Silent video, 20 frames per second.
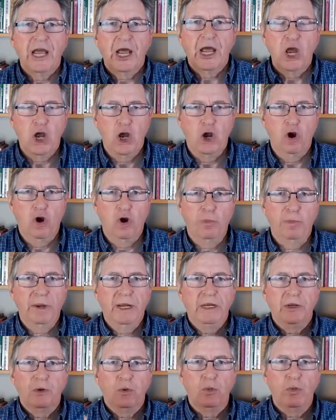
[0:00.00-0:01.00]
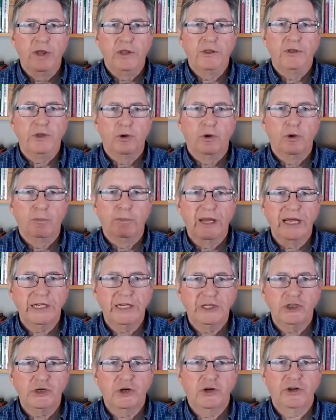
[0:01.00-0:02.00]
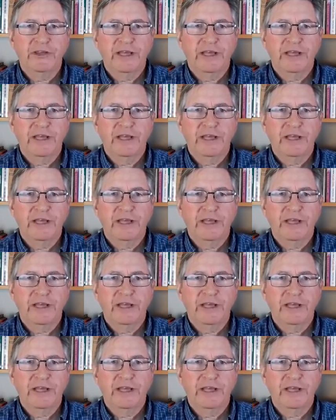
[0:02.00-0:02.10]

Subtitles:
help with your blood sugar.